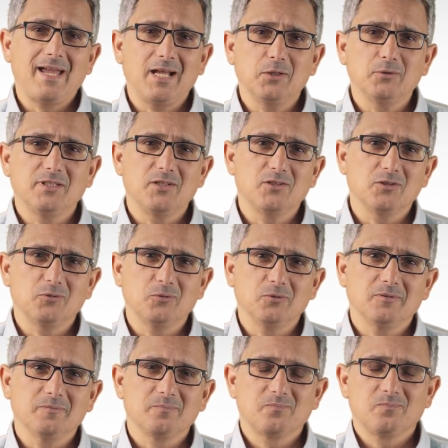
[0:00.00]
annotation
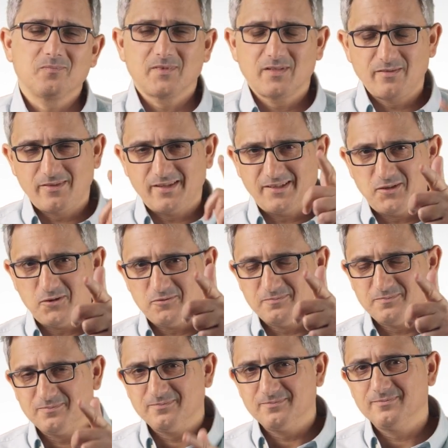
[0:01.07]
tool. Thank you.